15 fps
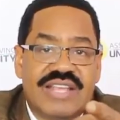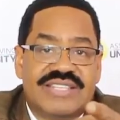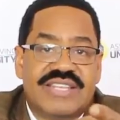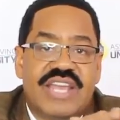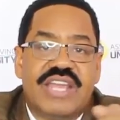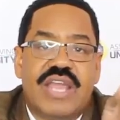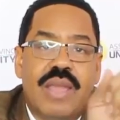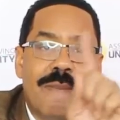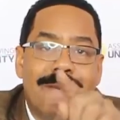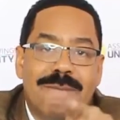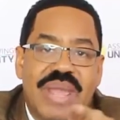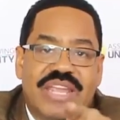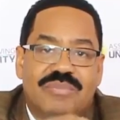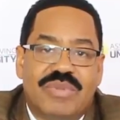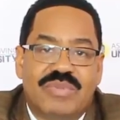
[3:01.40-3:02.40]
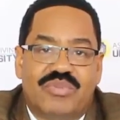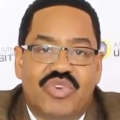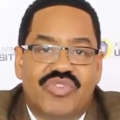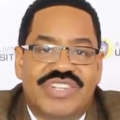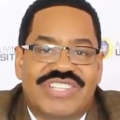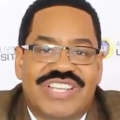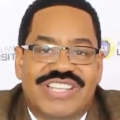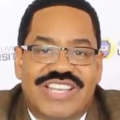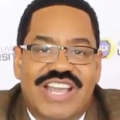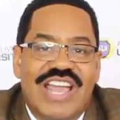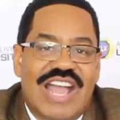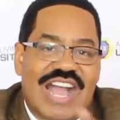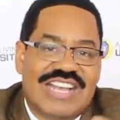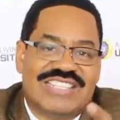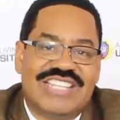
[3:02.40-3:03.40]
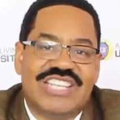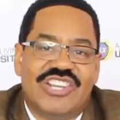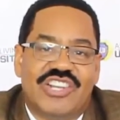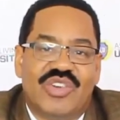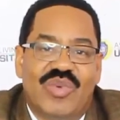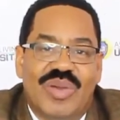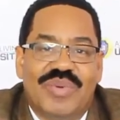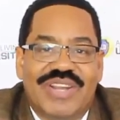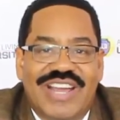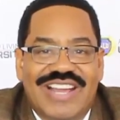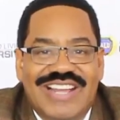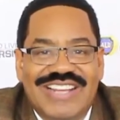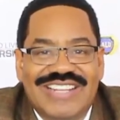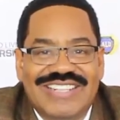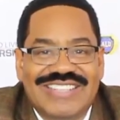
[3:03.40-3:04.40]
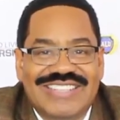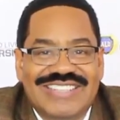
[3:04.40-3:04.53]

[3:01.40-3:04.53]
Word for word: I say, make me prove it to you. I see you on the webinar.